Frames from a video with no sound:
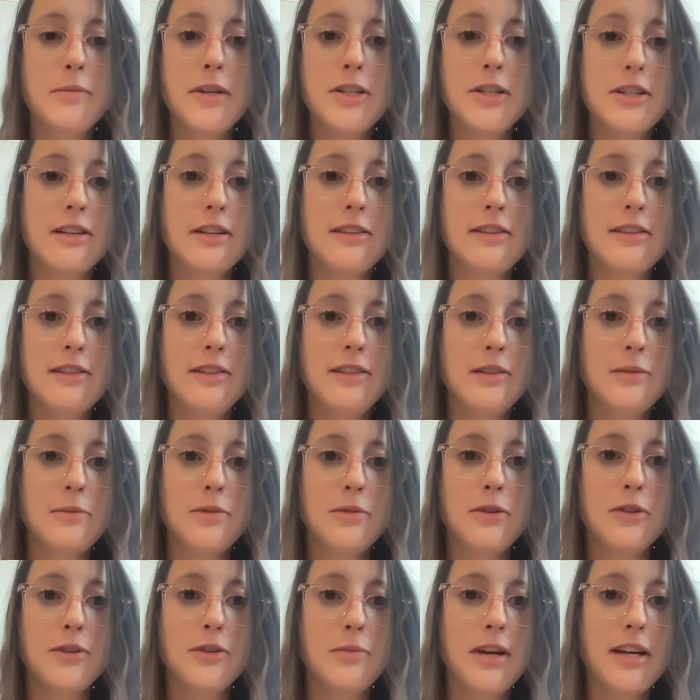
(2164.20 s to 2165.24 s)
an emissions
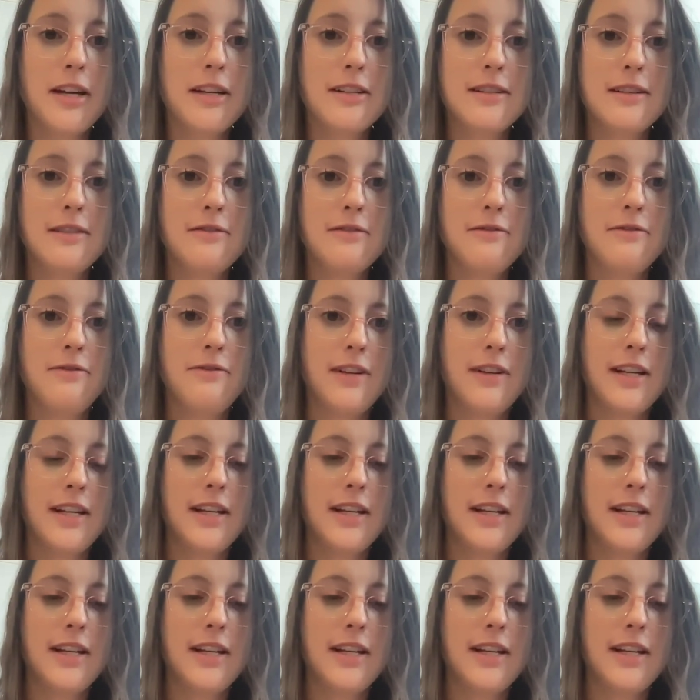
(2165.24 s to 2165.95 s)
perspective.